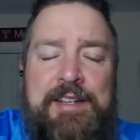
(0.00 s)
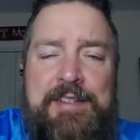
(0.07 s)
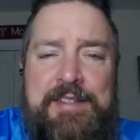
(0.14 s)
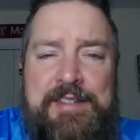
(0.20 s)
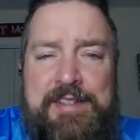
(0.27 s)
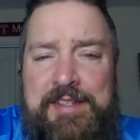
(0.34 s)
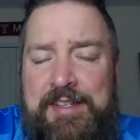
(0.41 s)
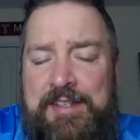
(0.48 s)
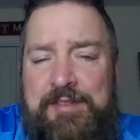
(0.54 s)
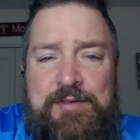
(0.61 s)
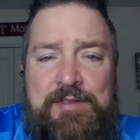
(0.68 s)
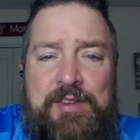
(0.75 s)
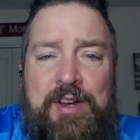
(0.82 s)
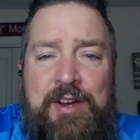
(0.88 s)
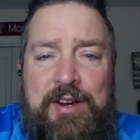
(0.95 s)

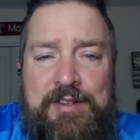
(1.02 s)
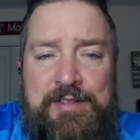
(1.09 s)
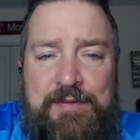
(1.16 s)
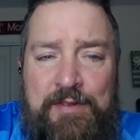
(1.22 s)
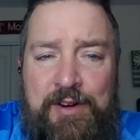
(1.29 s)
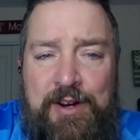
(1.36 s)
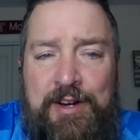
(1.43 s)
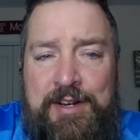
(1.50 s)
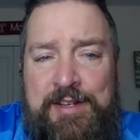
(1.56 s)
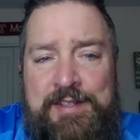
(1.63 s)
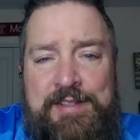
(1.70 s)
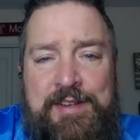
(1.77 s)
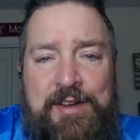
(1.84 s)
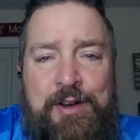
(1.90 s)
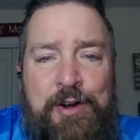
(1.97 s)
Sixers are as far
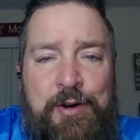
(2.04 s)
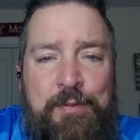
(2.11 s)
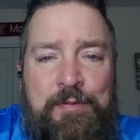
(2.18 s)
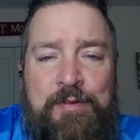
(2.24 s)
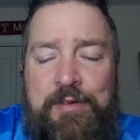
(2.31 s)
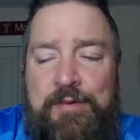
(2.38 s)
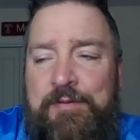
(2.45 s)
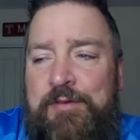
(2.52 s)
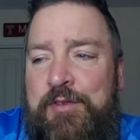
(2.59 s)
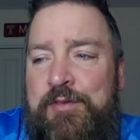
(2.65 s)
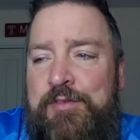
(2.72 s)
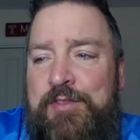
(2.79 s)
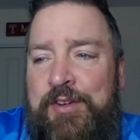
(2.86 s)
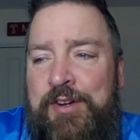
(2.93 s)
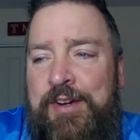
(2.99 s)
as hope for the
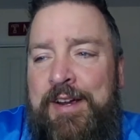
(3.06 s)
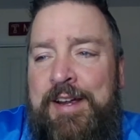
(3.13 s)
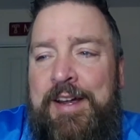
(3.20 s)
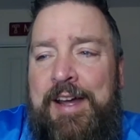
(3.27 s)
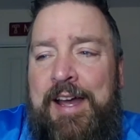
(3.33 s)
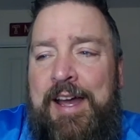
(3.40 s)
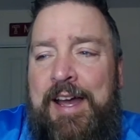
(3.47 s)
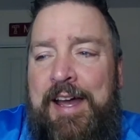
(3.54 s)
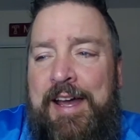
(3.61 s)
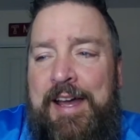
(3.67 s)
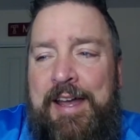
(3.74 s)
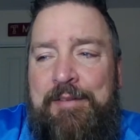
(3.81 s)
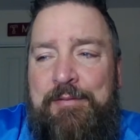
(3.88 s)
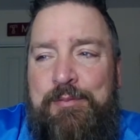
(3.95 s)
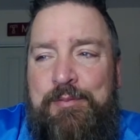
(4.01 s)
future.
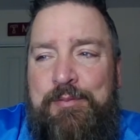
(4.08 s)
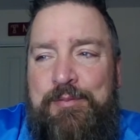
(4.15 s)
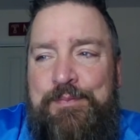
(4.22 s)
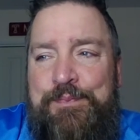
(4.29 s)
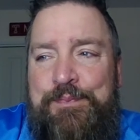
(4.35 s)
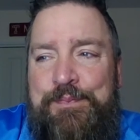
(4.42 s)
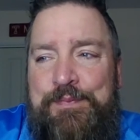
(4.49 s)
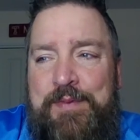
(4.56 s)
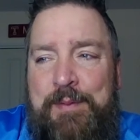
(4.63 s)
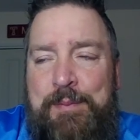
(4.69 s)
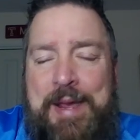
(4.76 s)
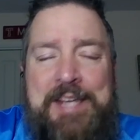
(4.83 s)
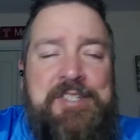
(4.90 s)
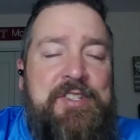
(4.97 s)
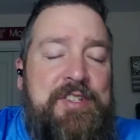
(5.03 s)
I'm
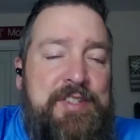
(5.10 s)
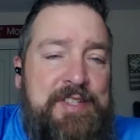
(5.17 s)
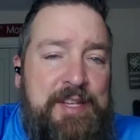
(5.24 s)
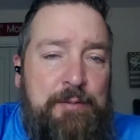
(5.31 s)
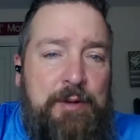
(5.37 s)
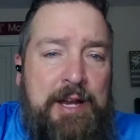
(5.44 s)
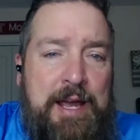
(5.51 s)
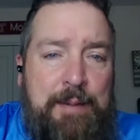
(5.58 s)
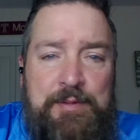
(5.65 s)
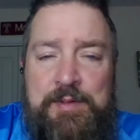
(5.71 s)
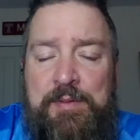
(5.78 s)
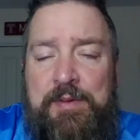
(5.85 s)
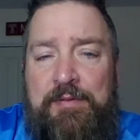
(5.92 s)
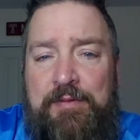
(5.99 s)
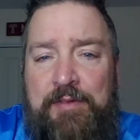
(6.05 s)
anxious to see what happens
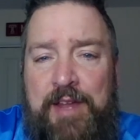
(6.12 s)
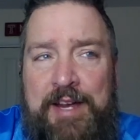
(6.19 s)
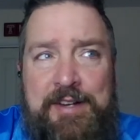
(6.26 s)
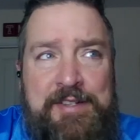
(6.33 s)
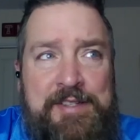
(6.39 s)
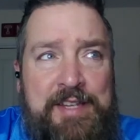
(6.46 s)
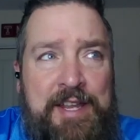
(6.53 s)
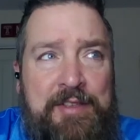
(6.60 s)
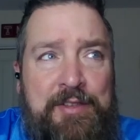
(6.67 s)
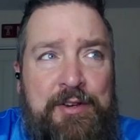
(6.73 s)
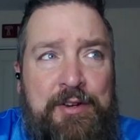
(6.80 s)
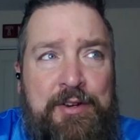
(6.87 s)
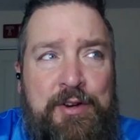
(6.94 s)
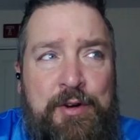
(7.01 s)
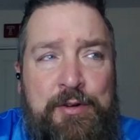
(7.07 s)
with the Flyers and
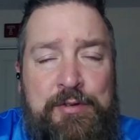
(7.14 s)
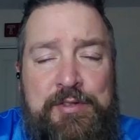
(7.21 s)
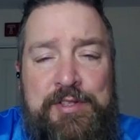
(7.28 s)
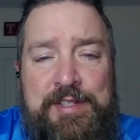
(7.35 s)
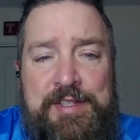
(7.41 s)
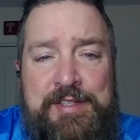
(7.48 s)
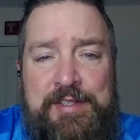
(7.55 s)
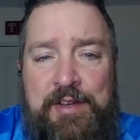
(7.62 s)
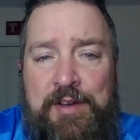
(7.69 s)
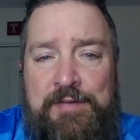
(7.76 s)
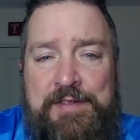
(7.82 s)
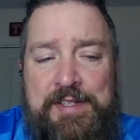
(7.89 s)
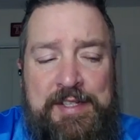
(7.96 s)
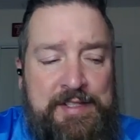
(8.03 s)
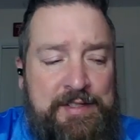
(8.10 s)
their coach this
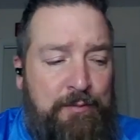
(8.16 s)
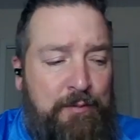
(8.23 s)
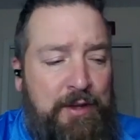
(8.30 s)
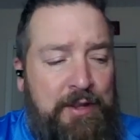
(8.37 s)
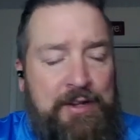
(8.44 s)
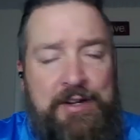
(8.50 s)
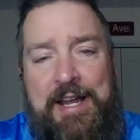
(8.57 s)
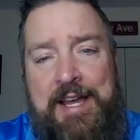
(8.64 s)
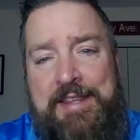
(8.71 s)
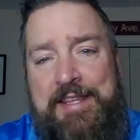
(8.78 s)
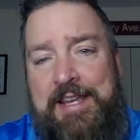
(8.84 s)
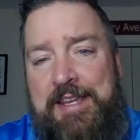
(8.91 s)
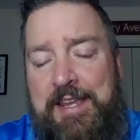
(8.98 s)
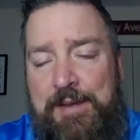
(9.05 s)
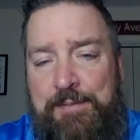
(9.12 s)
offseason, whether or not
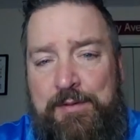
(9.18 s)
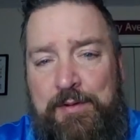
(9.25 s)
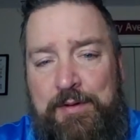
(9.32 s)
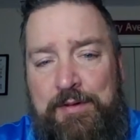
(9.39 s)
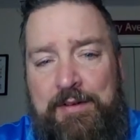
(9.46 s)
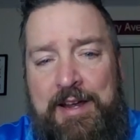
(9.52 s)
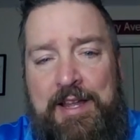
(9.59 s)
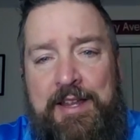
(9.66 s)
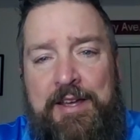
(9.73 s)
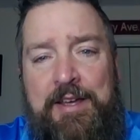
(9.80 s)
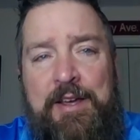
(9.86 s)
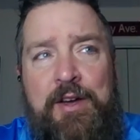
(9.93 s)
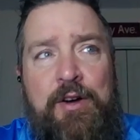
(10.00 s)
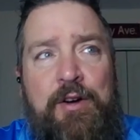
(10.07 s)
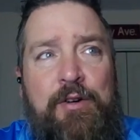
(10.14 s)
they keep Tortorella
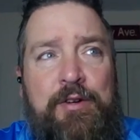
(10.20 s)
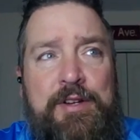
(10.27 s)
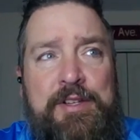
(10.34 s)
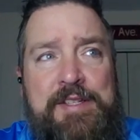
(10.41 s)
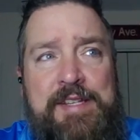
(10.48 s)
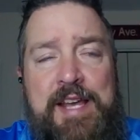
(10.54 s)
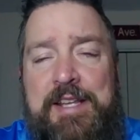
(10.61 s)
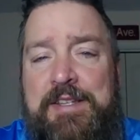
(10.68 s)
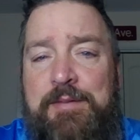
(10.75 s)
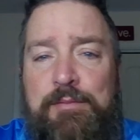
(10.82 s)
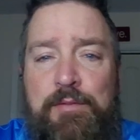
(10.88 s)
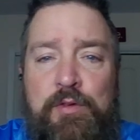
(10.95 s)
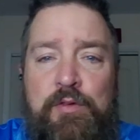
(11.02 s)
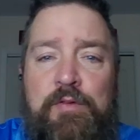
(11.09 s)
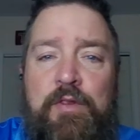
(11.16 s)
or decide to
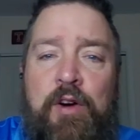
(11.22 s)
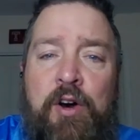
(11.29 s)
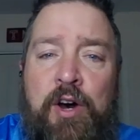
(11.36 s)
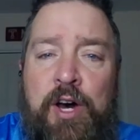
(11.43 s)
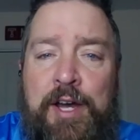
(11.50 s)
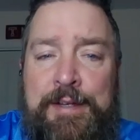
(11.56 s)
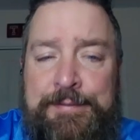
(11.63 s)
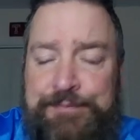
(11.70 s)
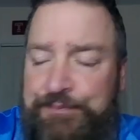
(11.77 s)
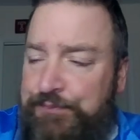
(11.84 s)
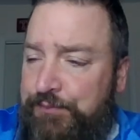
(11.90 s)
move on